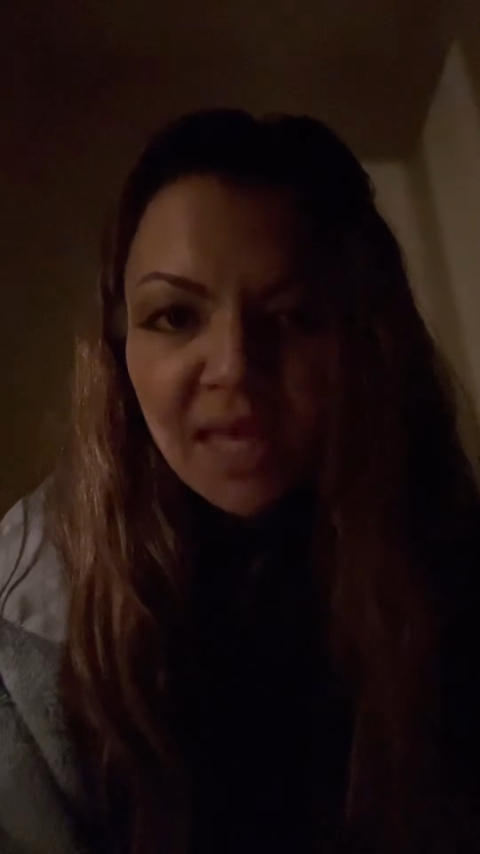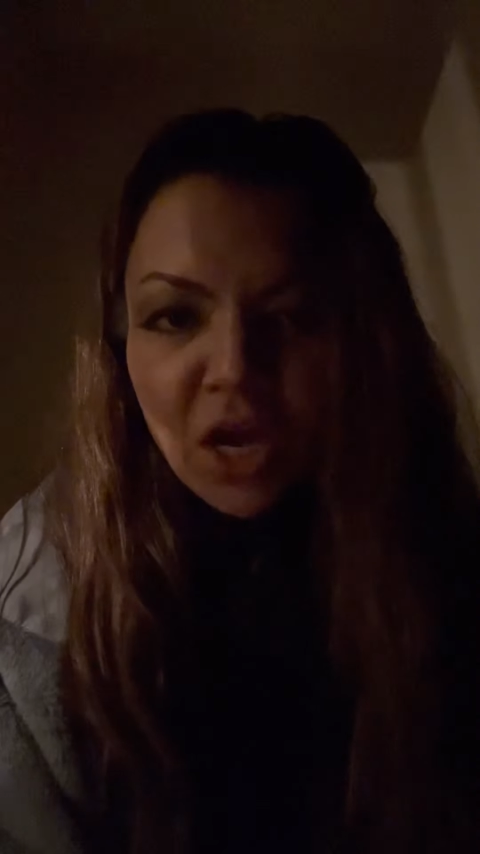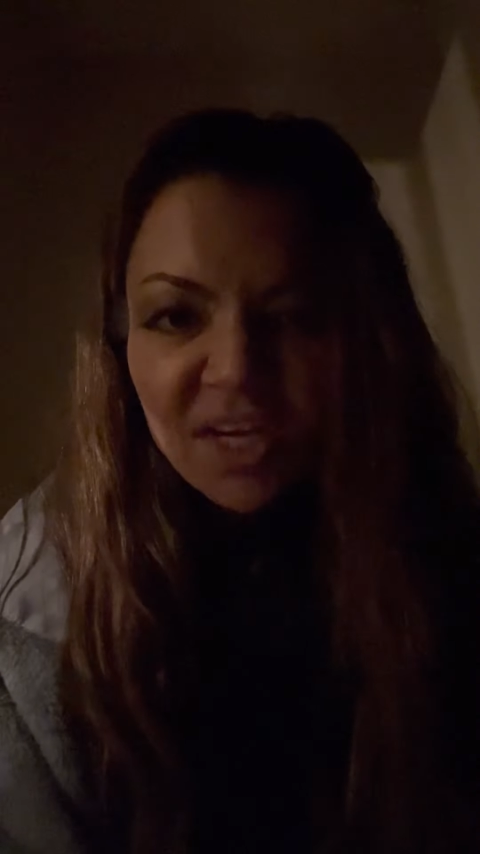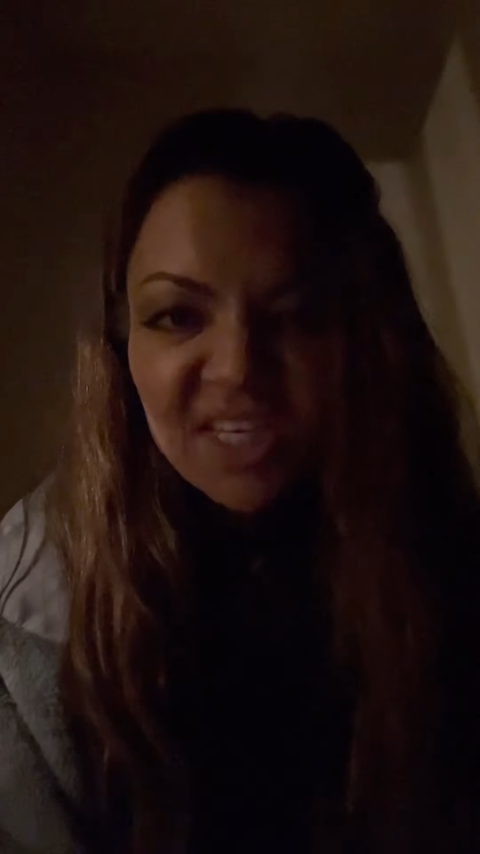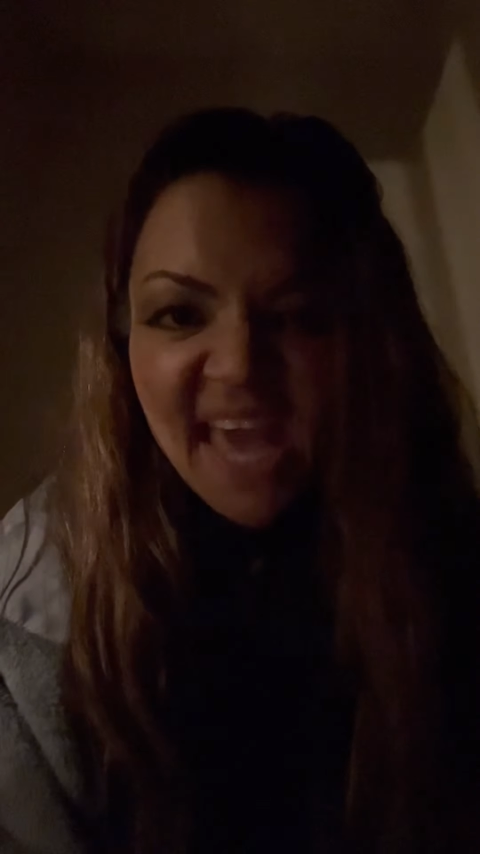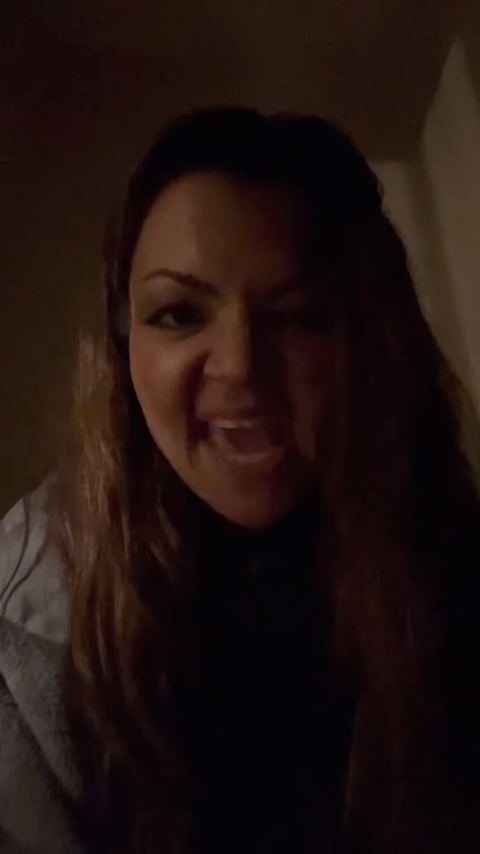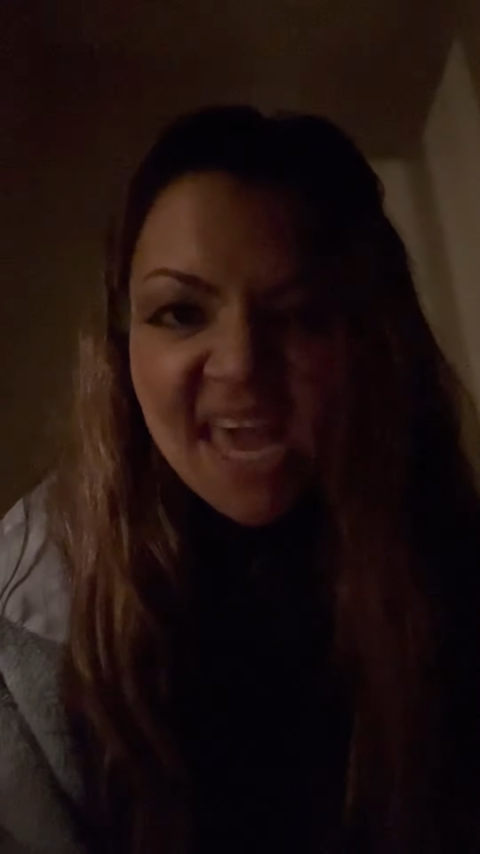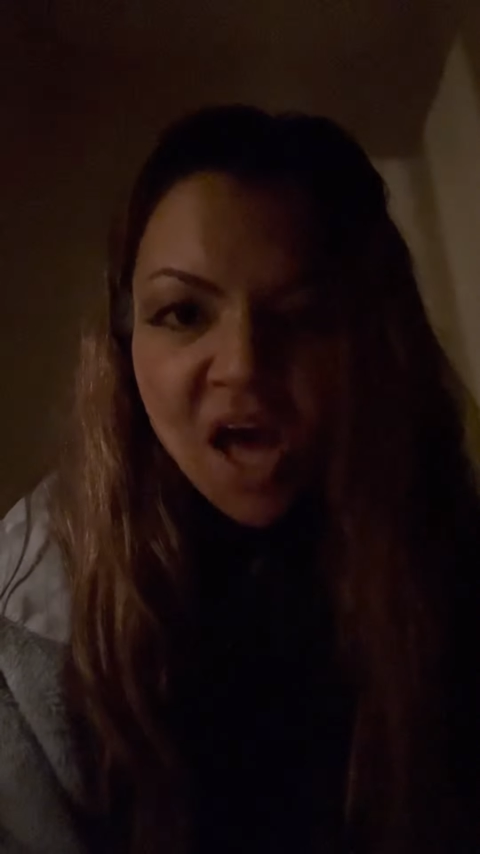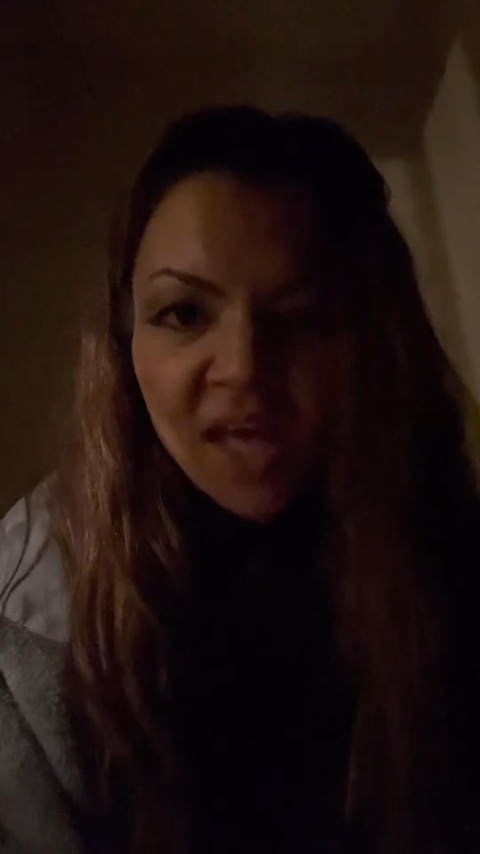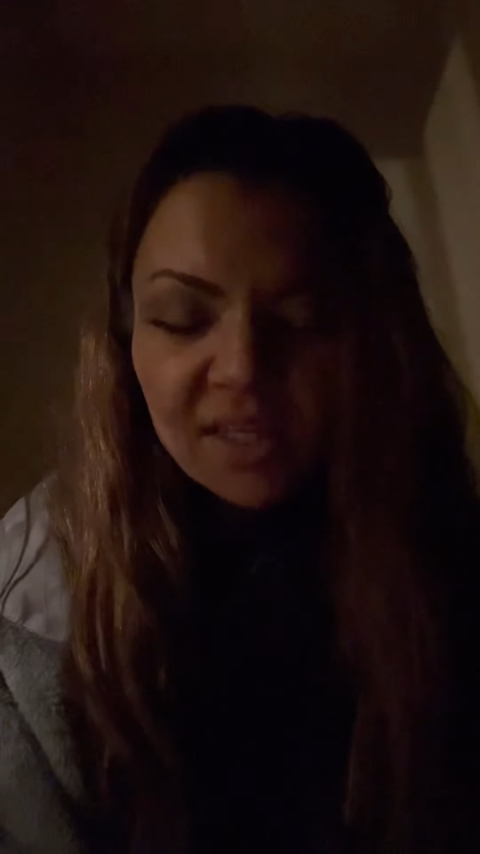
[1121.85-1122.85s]
are
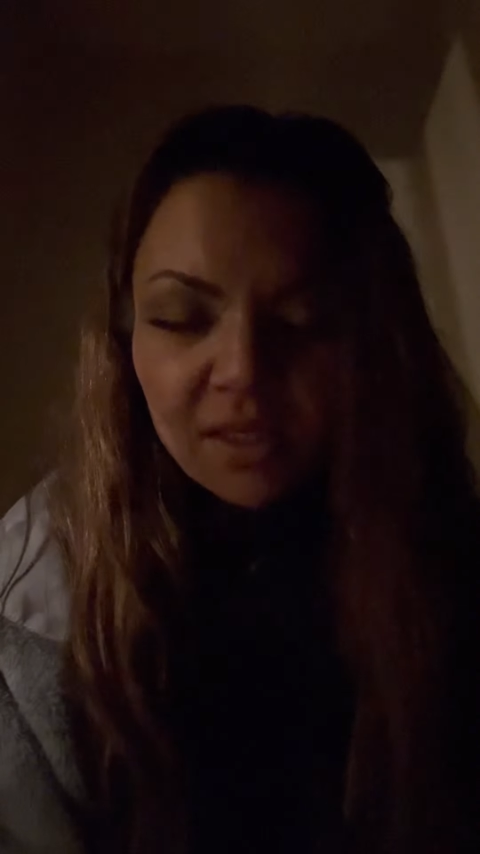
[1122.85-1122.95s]
chaos.